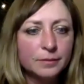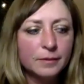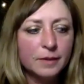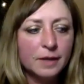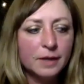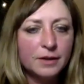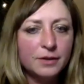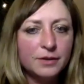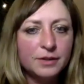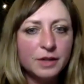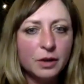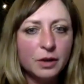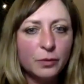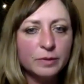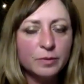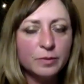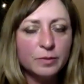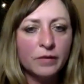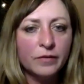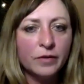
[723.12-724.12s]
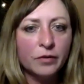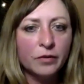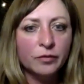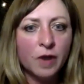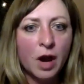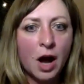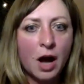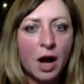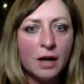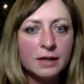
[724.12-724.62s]
And you said it was more of a
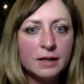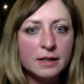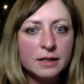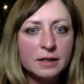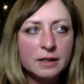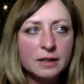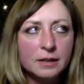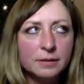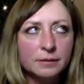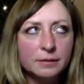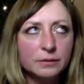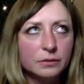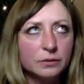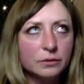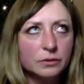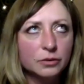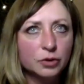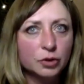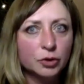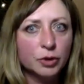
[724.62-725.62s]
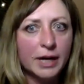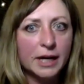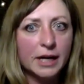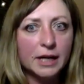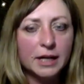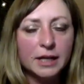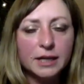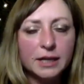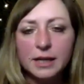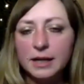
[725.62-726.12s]
rocks
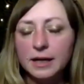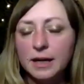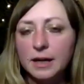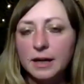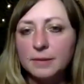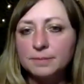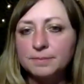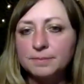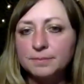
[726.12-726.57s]
drink than a...